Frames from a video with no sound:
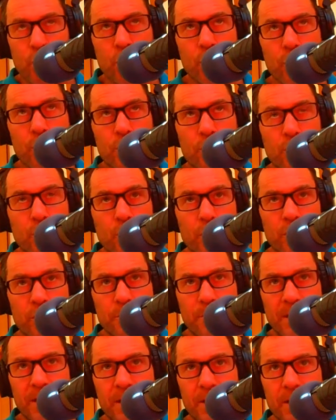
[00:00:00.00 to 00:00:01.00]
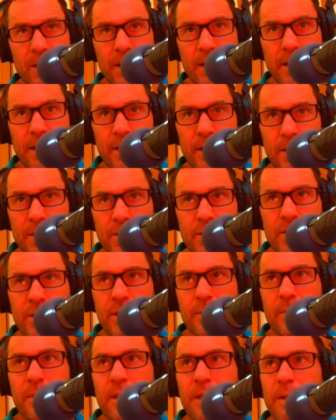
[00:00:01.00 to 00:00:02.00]
to the sport especially, and this is
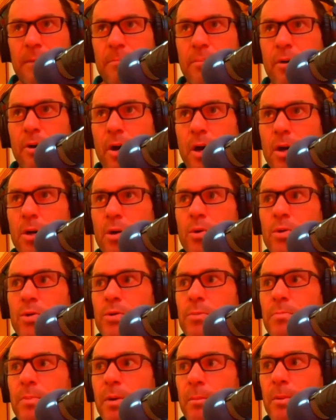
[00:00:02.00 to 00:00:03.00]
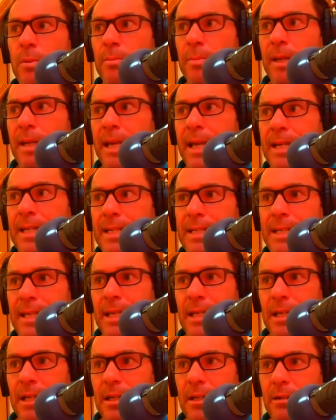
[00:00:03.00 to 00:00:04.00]
something that pros probably
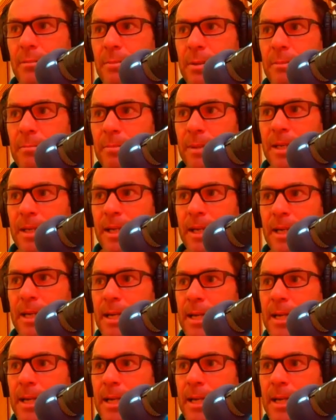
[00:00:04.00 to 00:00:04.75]
understand a little bit better,